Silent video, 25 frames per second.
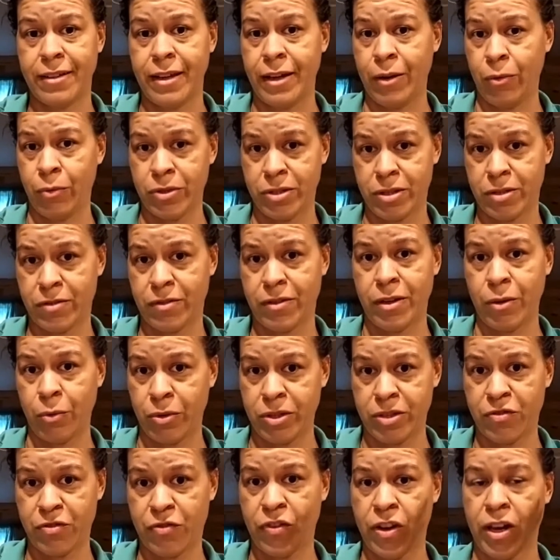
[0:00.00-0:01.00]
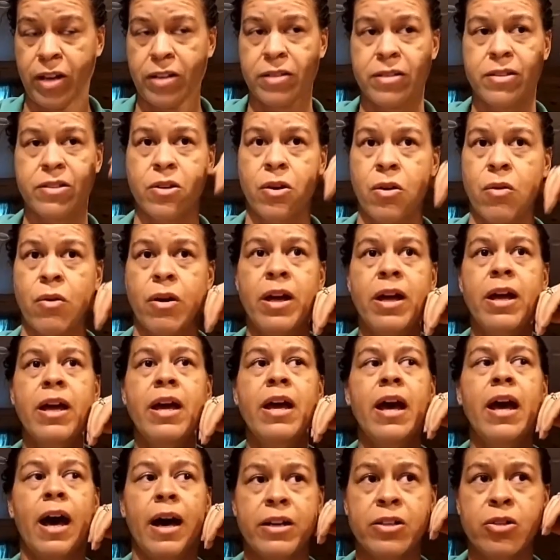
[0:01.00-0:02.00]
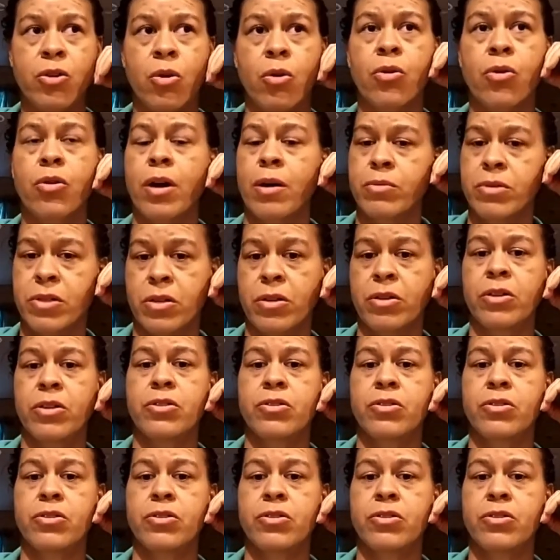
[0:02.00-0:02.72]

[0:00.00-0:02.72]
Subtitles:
it was fixed. So I told her I was